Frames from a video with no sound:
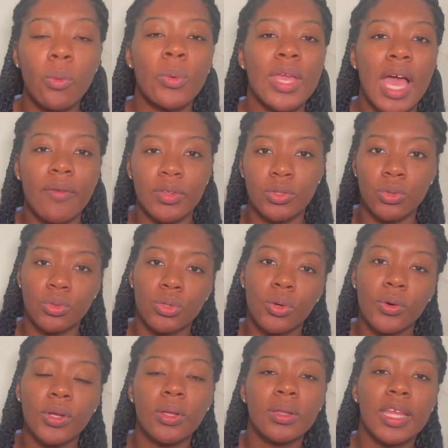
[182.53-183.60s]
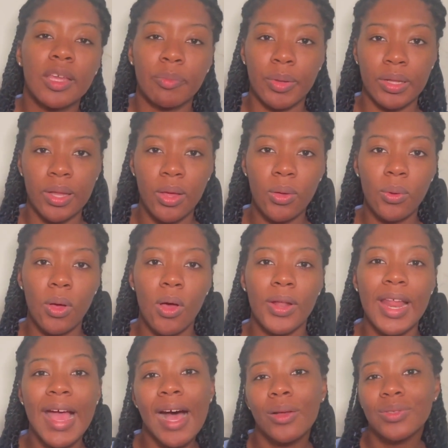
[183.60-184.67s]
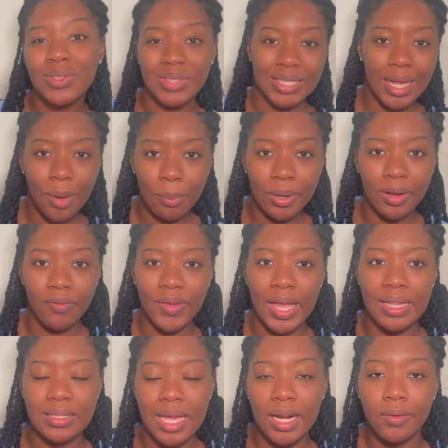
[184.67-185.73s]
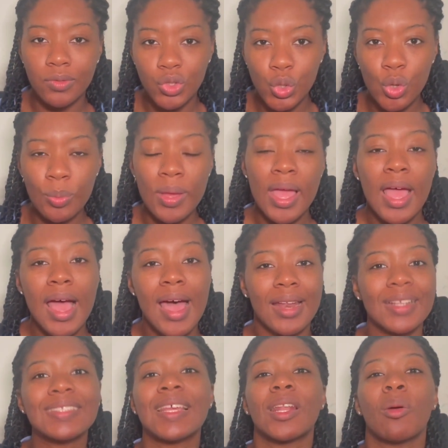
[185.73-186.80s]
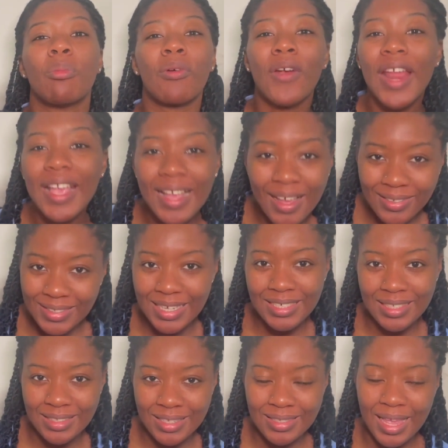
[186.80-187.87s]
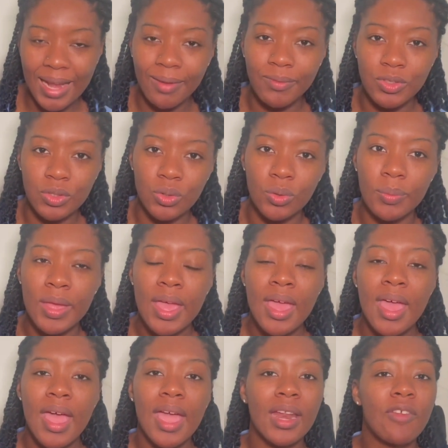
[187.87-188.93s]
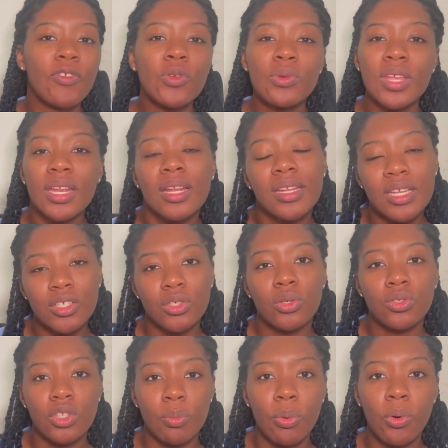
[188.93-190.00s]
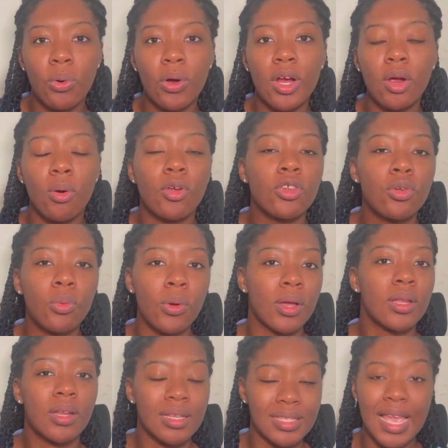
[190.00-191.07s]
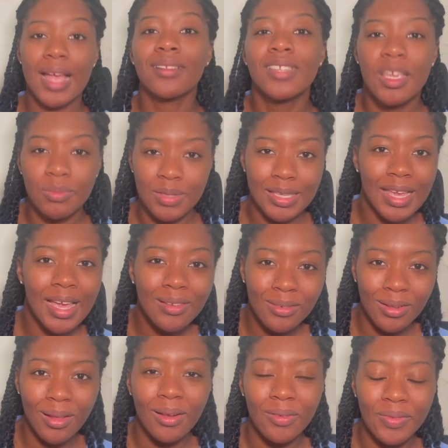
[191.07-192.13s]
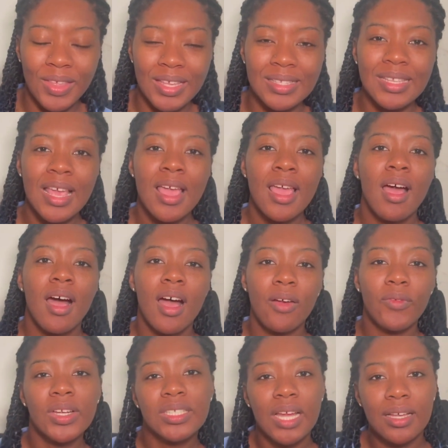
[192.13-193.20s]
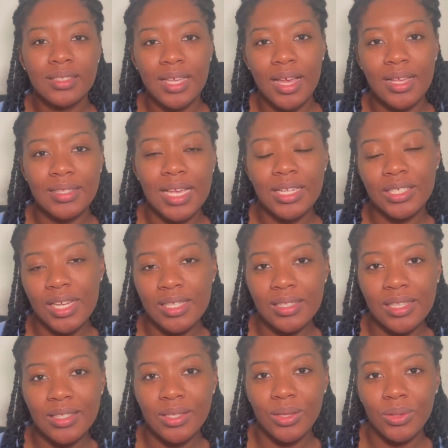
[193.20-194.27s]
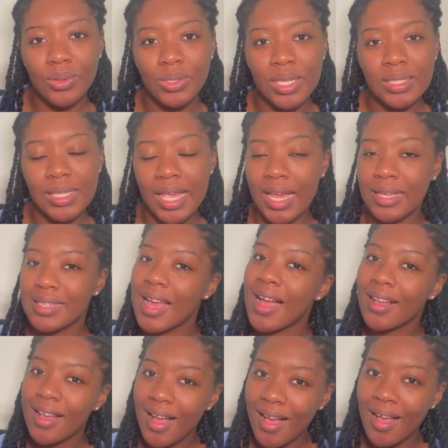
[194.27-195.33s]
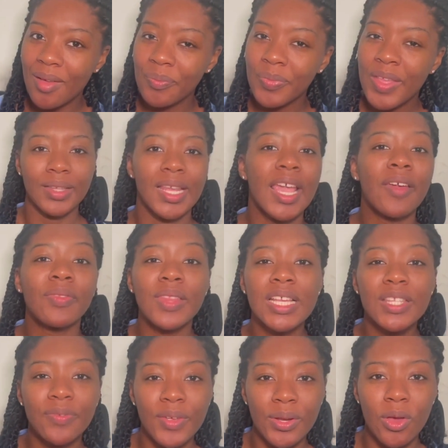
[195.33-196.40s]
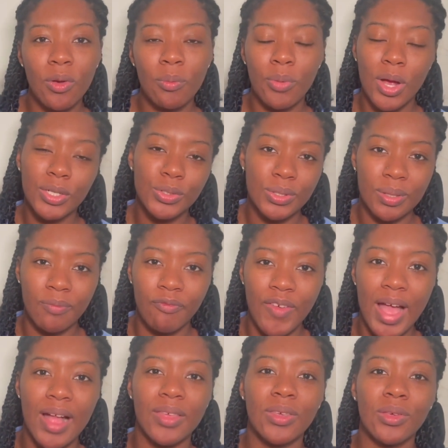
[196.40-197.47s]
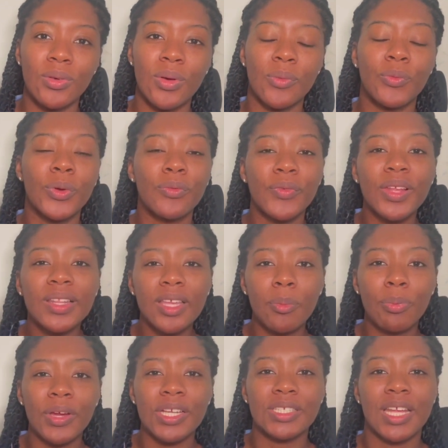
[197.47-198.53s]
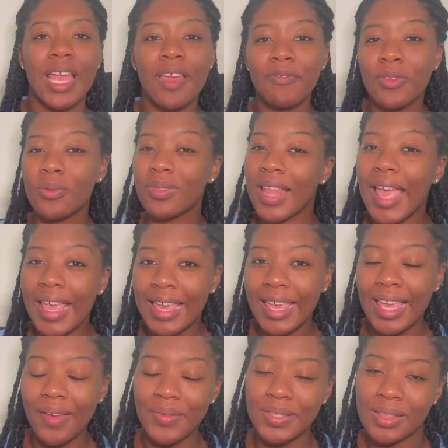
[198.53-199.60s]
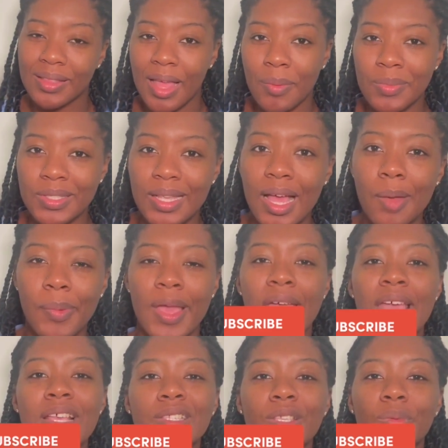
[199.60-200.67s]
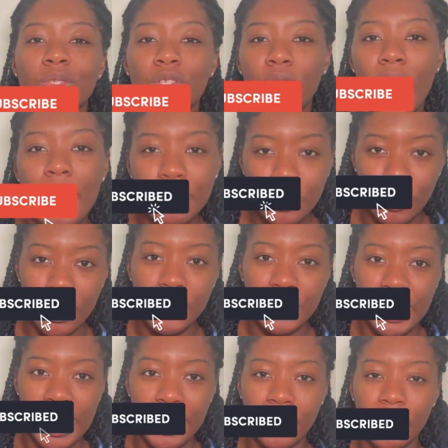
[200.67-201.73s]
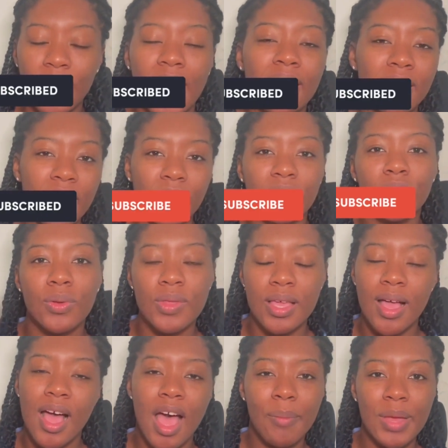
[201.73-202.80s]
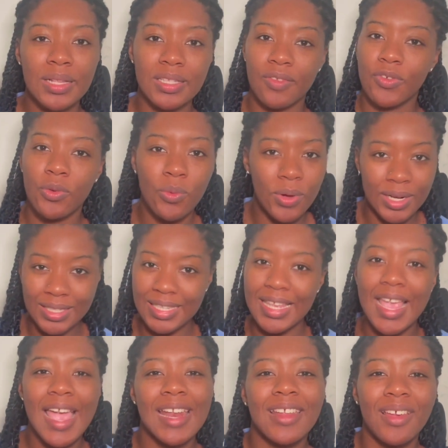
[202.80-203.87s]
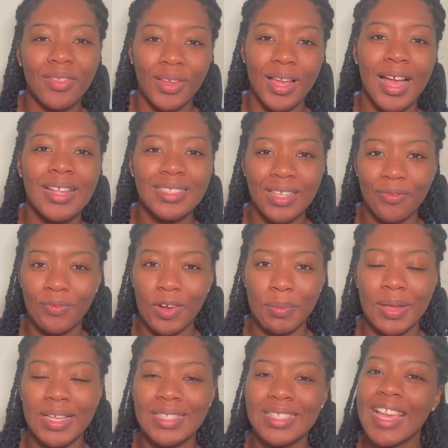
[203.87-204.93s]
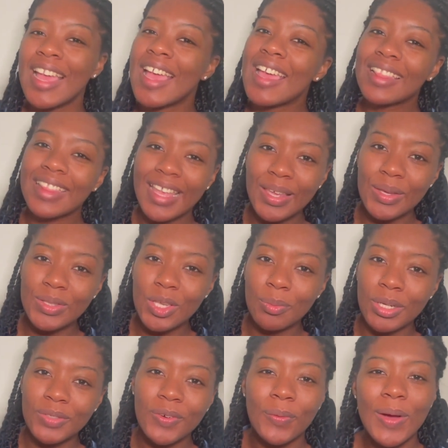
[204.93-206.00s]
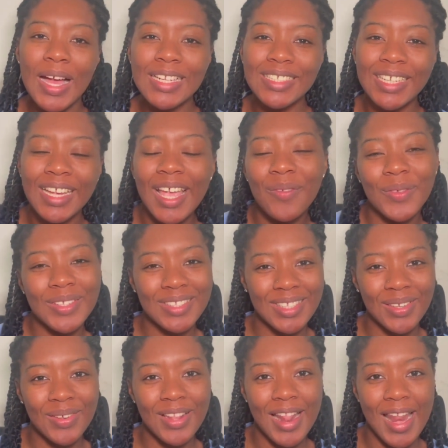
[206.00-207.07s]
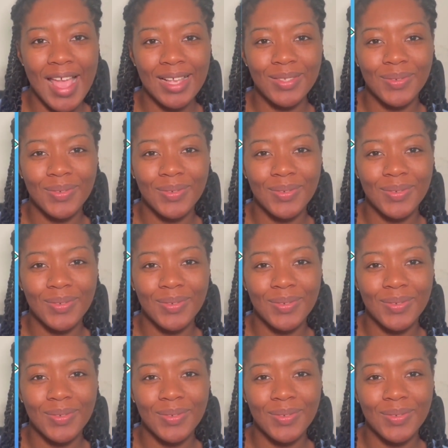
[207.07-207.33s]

we have a tutorial link below on how to set up an event inside of Zoom, how to set up breakout sessions inside of Zoom. And if you need additional support or you want a tech team to handle all of this, reach out to us at gsdsolutionsinc.com. If this video brought you some value, we'd really appreciate if you like it, give us a thumbs up, subscribe to our channel, and let us know in the comments if you want to see any other content from us. Thank you so much for watching, and we'll see you in the next